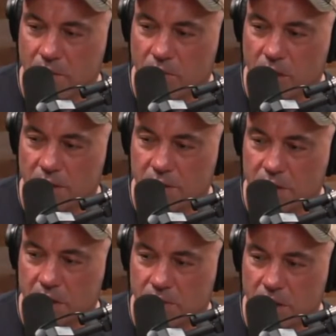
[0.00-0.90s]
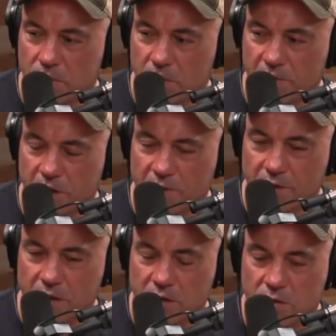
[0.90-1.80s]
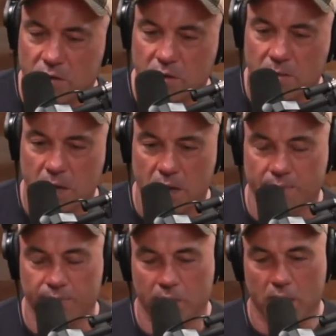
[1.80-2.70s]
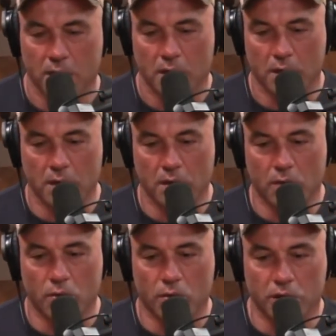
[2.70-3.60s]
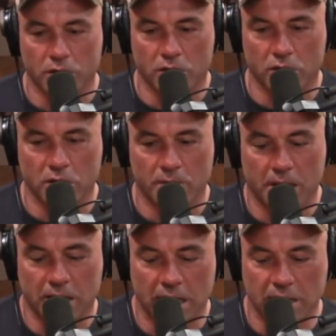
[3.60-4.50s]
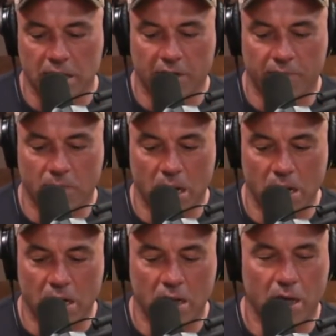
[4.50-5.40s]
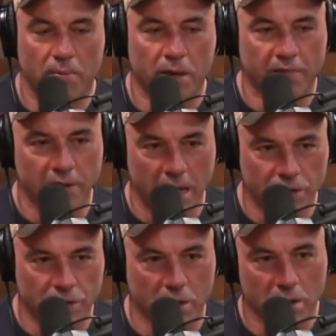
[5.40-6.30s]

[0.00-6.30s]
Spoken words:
runs that people were very, very concerned about? They were concerned about the idea of money above nature.